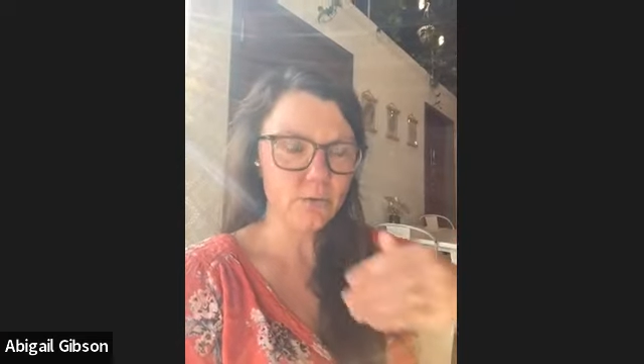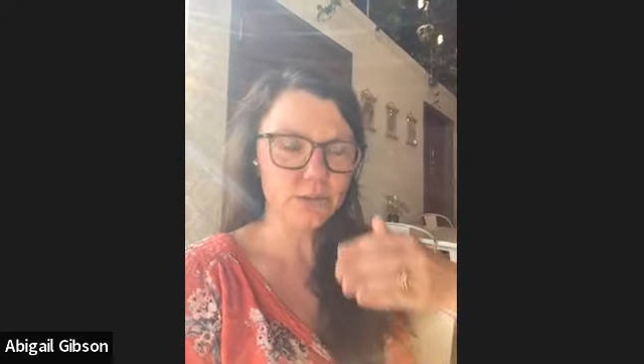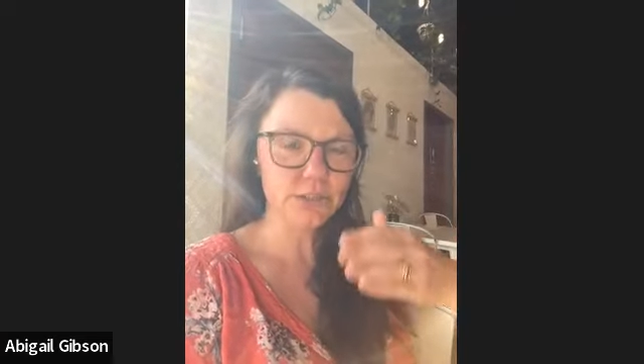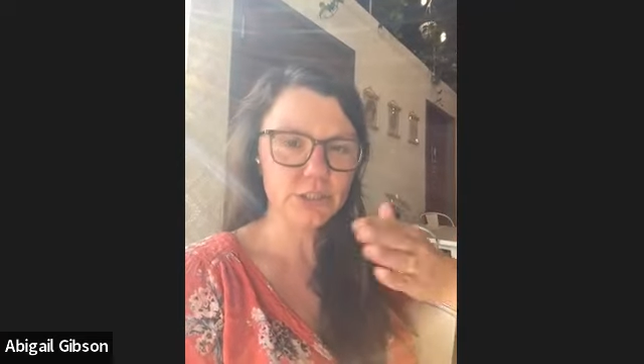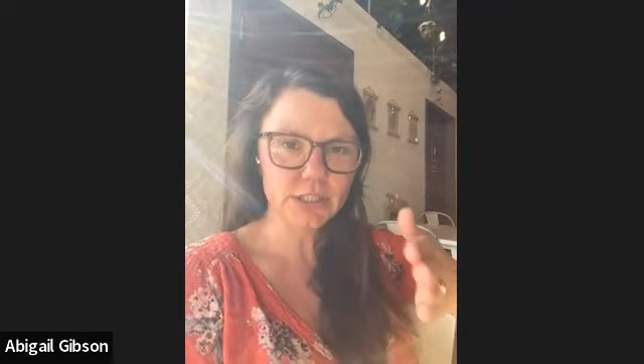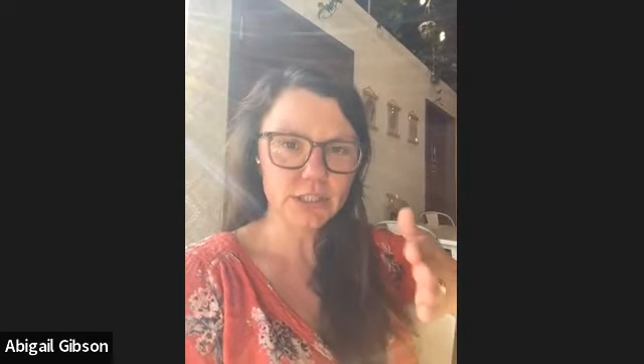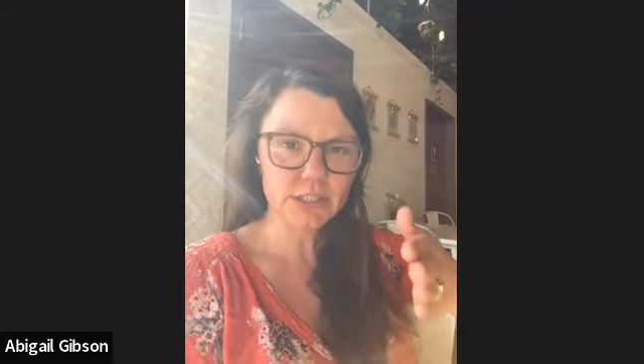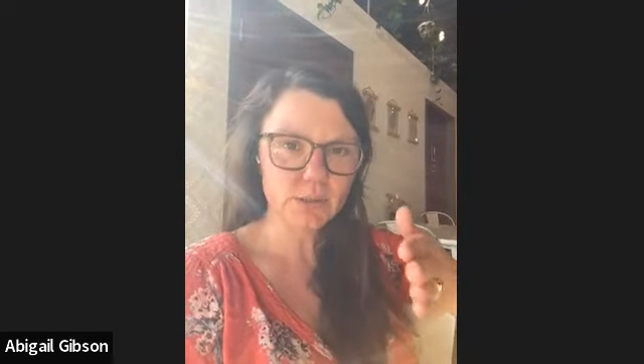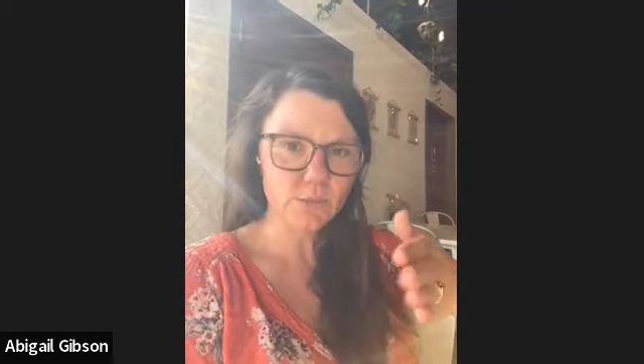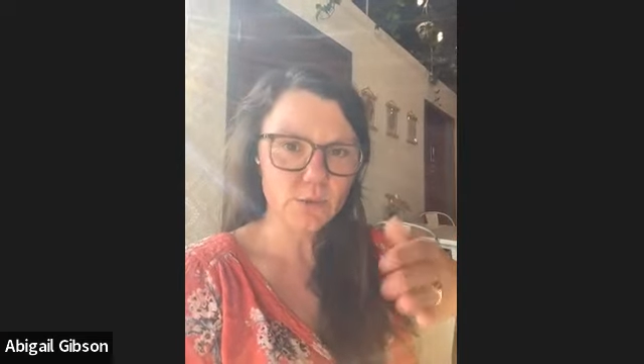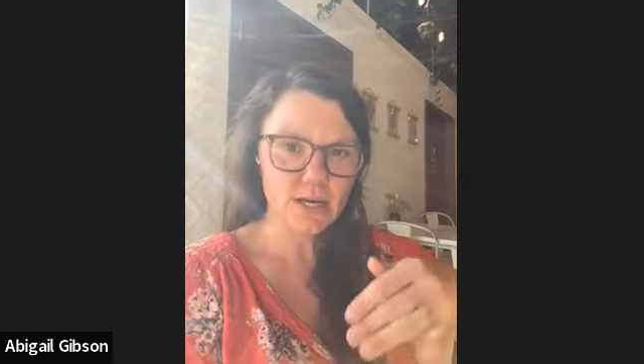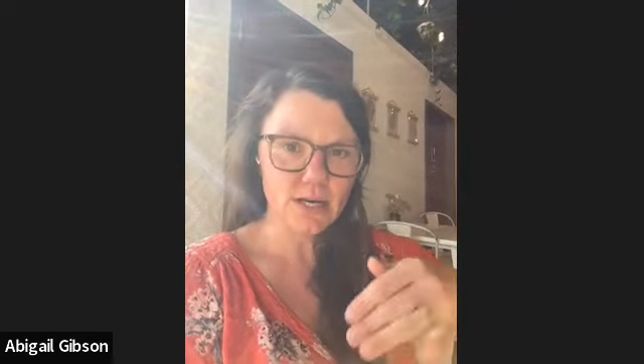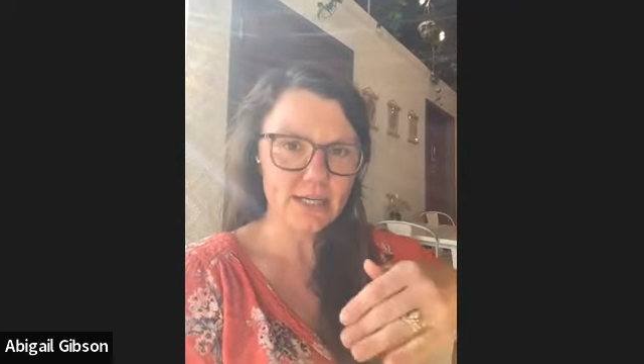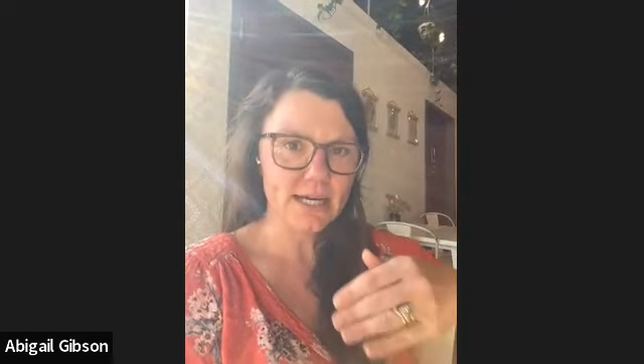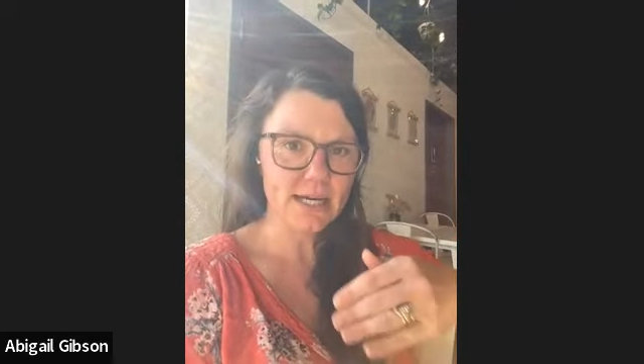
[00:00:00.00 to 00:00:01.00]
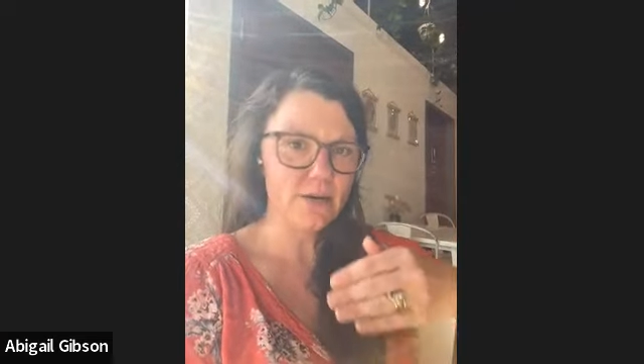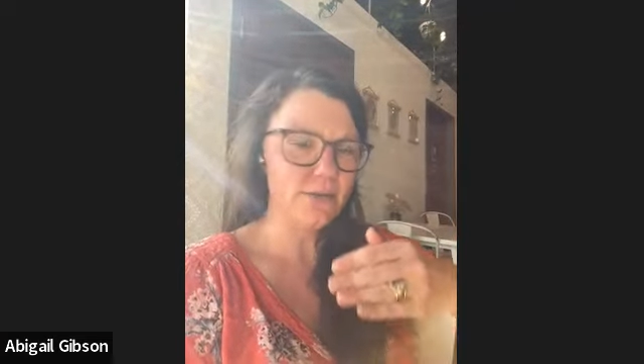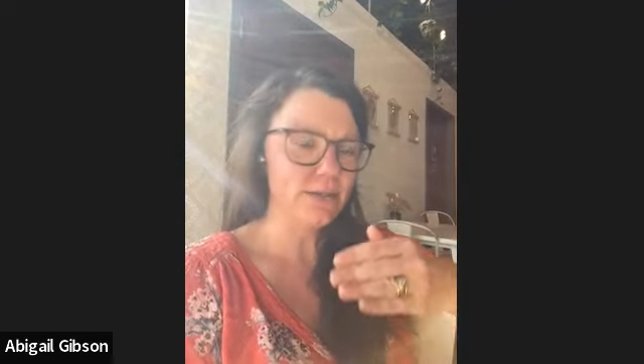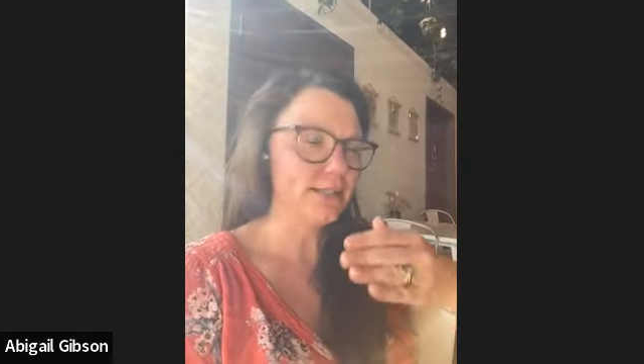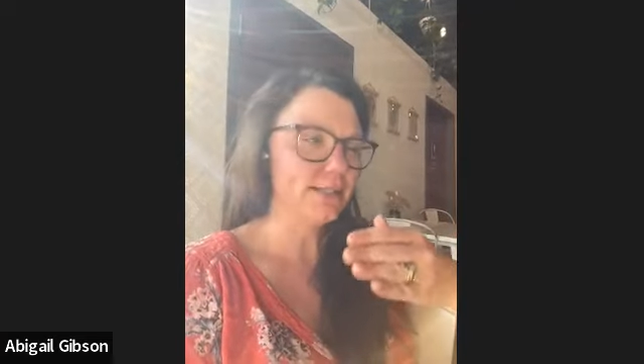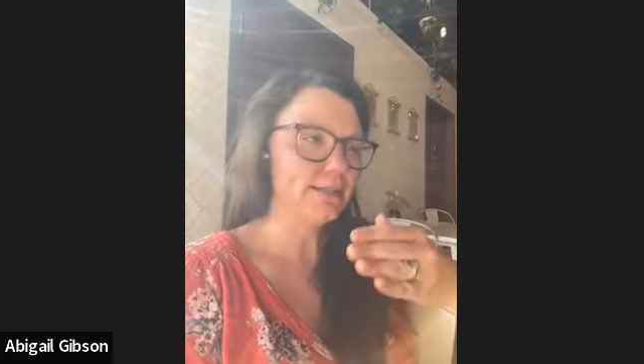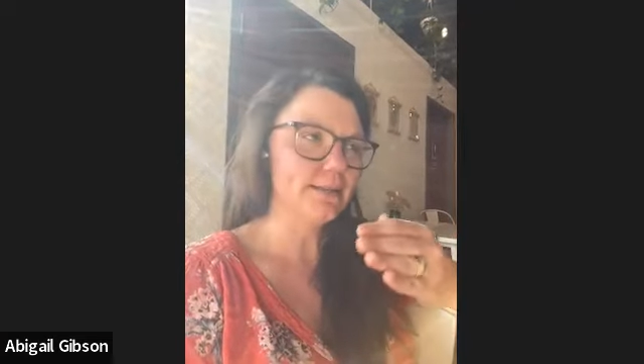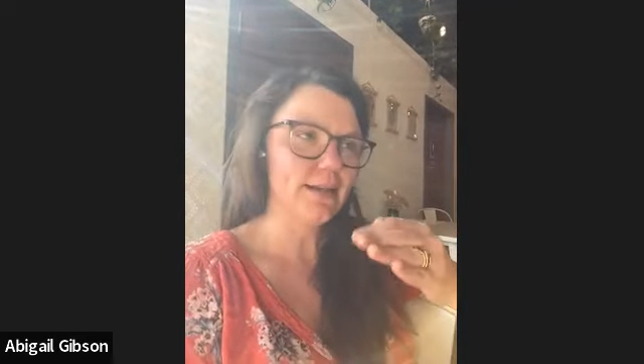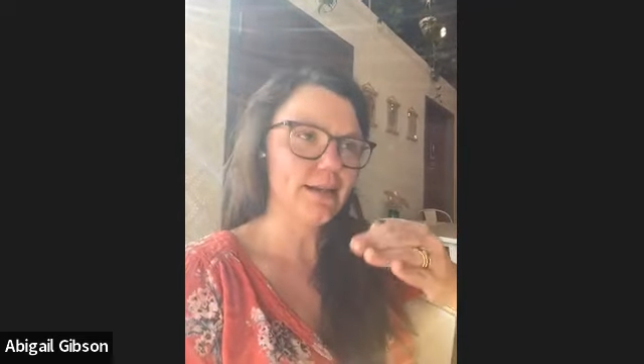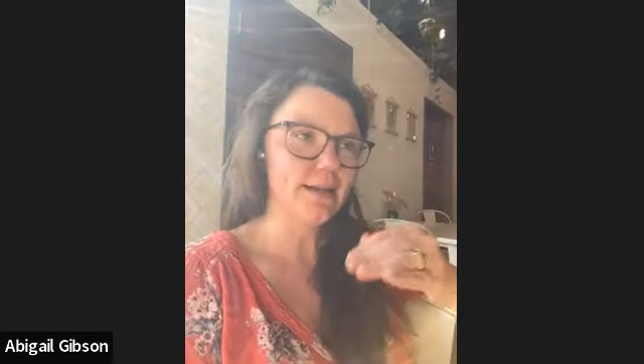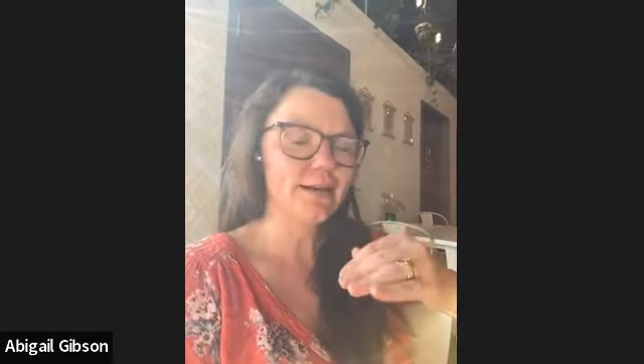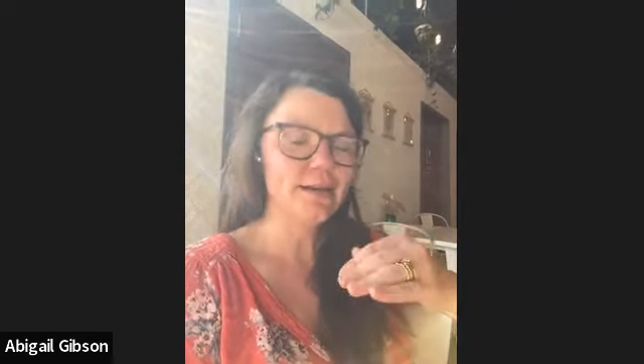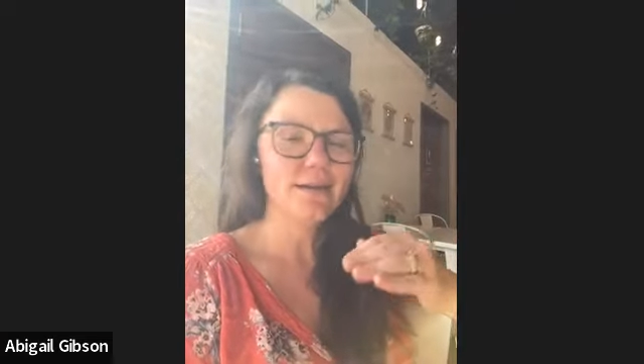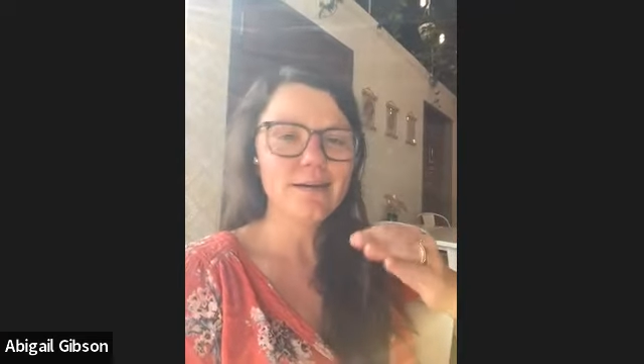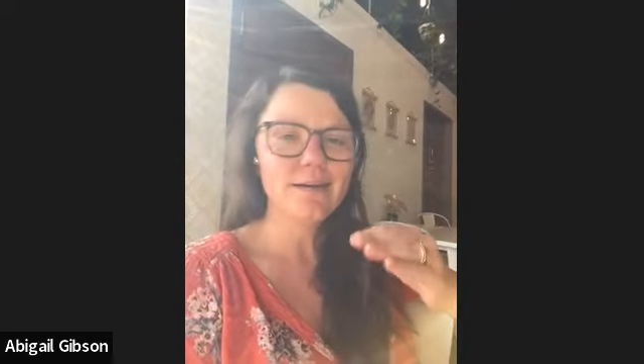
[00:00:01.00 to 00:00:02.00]
It was just the one. Now it's
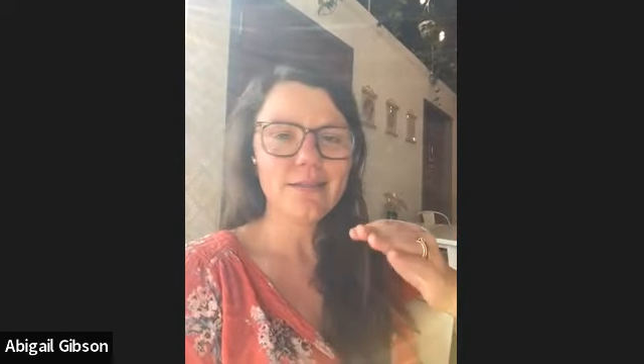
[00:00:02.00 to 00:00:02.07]
like